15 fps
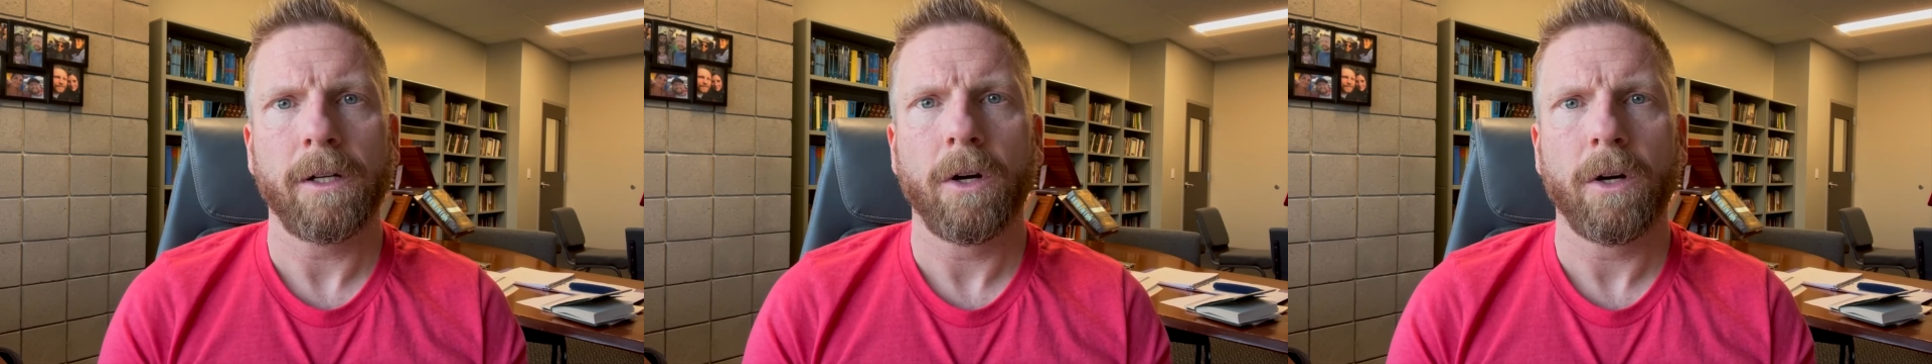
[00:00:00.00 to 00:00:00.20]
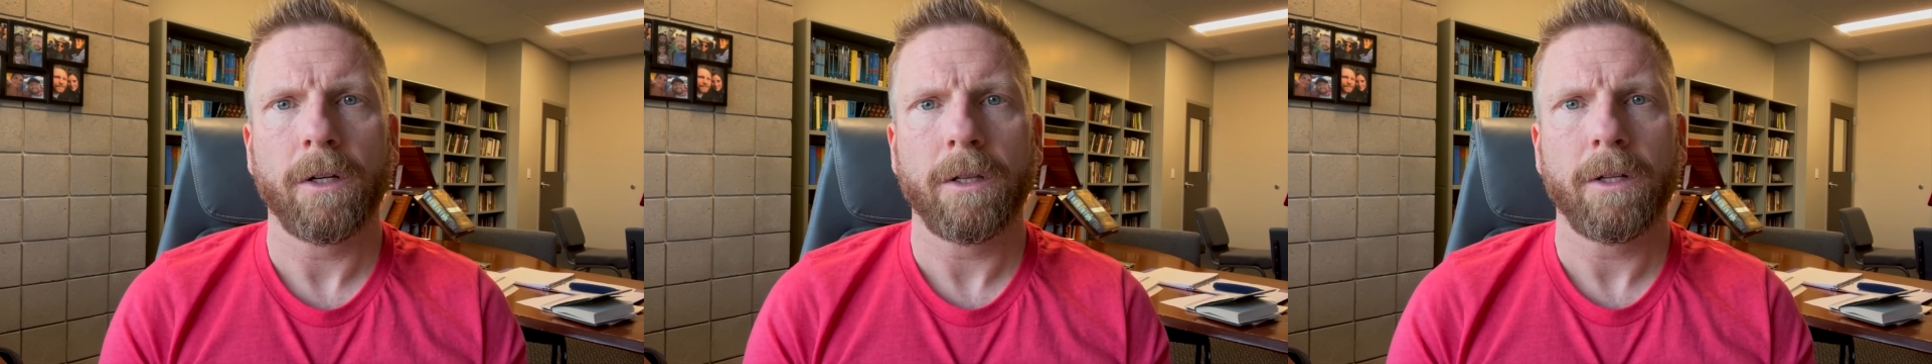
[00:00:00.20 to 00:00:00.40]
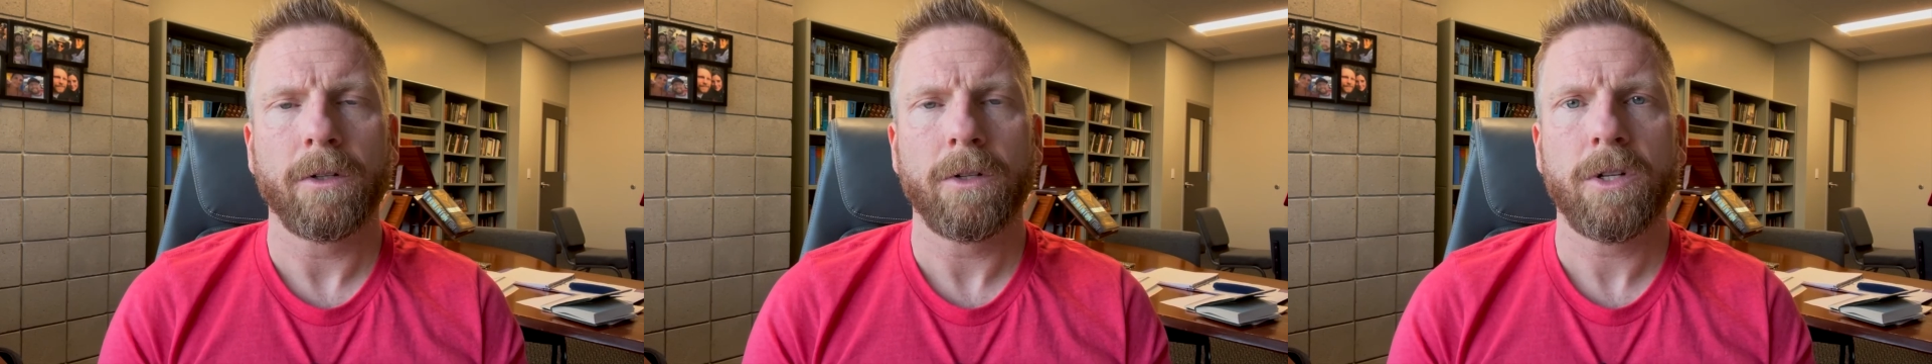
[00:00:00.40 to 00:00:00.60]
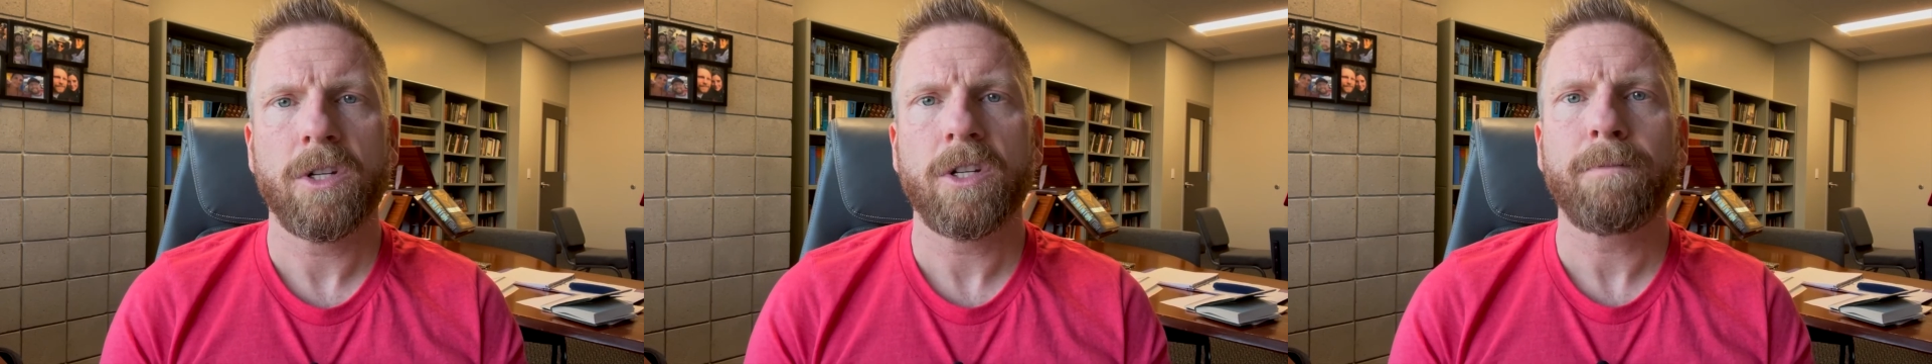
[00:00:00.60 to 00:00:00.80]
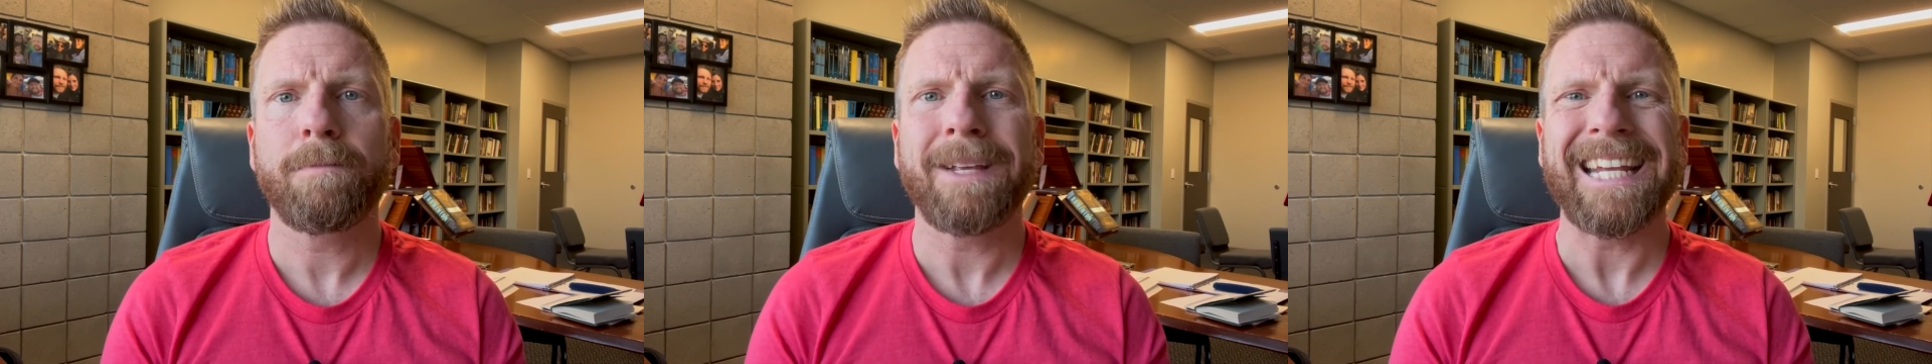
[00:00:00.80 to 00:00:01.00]
guard their
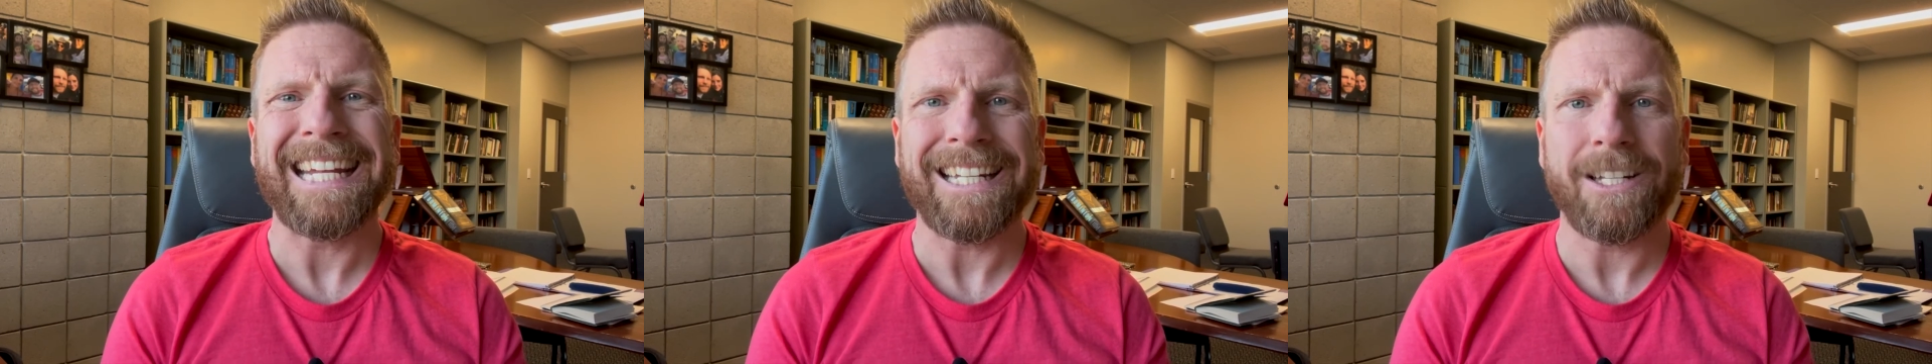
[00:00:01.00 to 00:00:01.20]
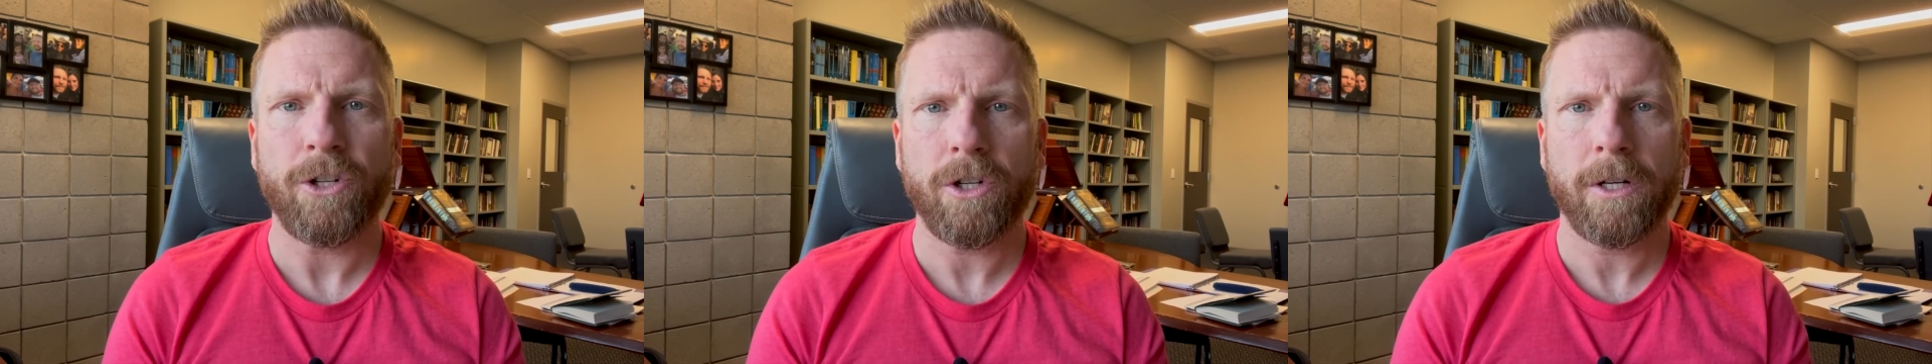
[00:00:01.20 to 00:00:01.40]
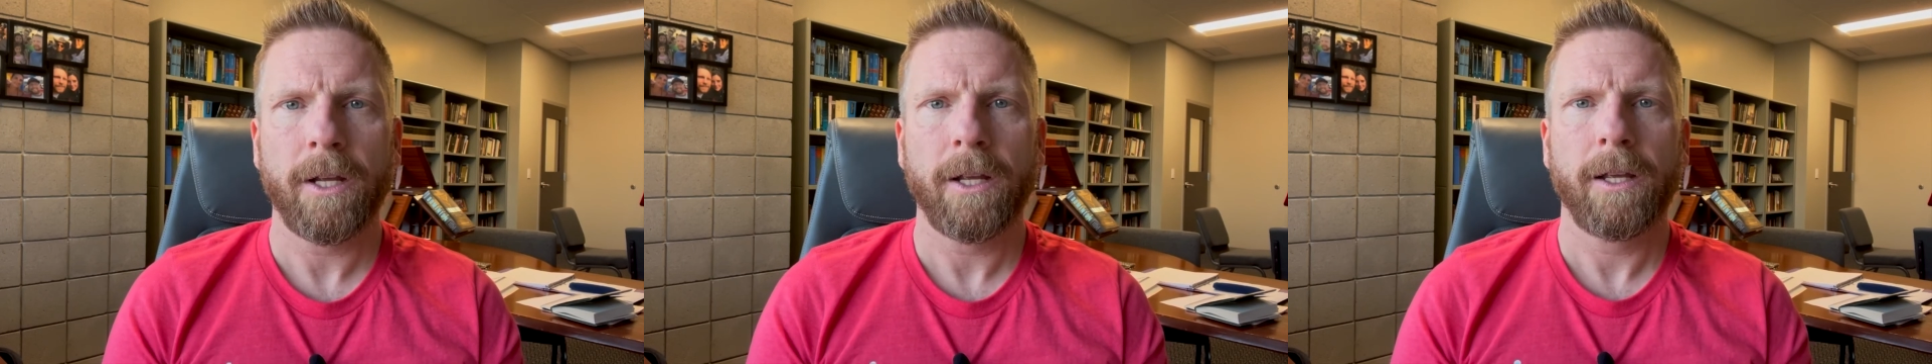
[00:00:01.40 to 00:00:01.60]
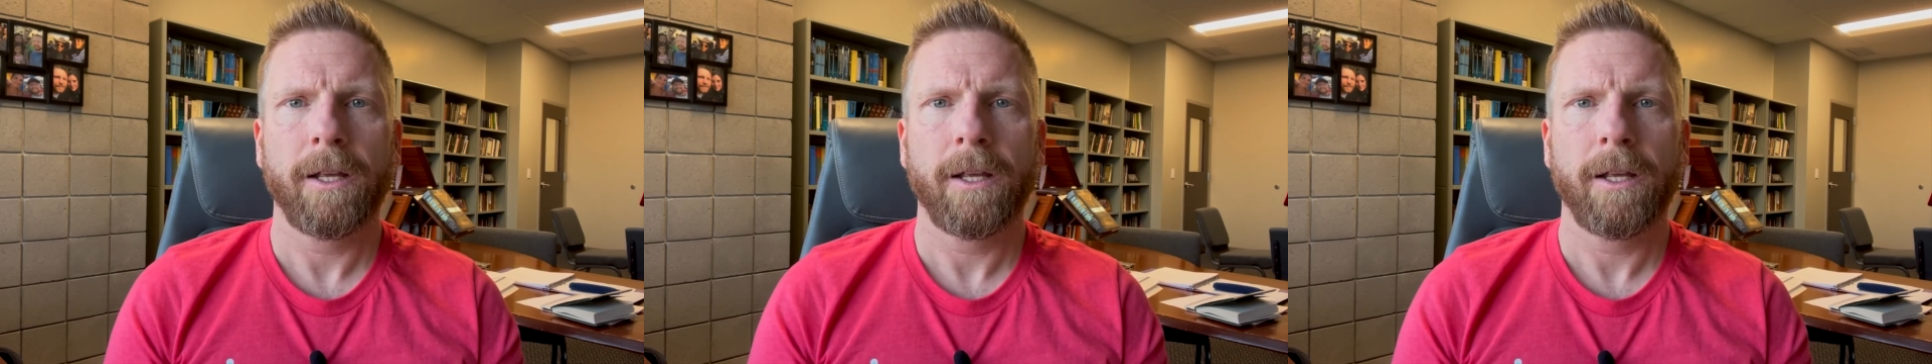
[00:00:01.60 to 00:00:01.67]
speech.